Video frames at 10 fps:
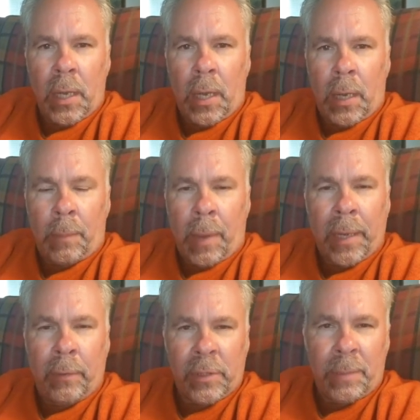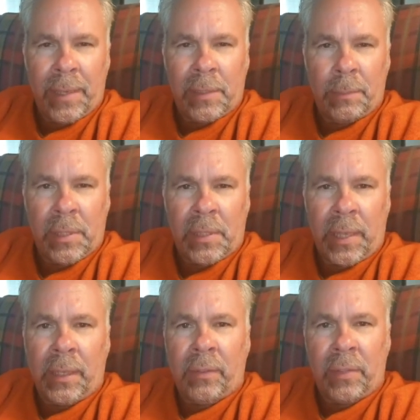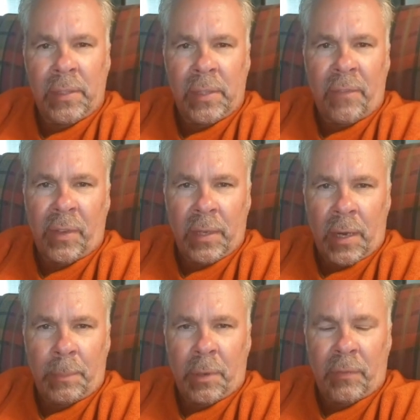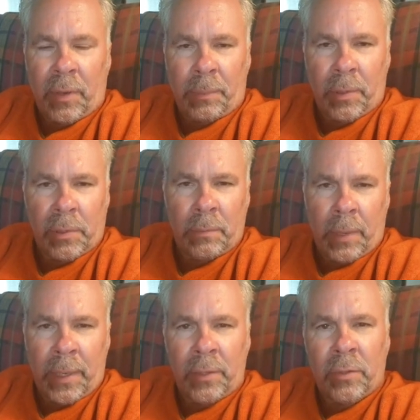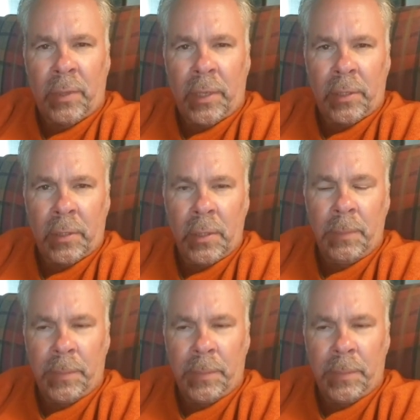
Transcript: I know he's made some mistakes. He's definitely not a perfect person by any stretch,